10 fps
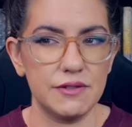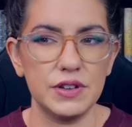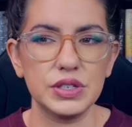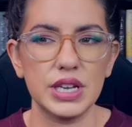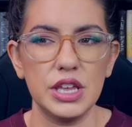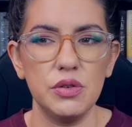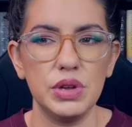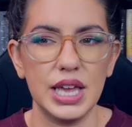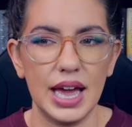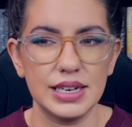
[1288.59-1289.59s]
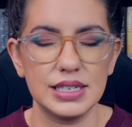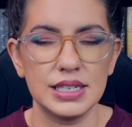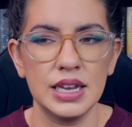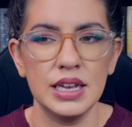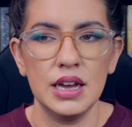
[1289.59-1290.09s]
It feels like you
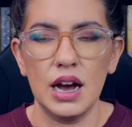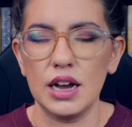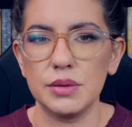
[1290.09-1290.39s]
get a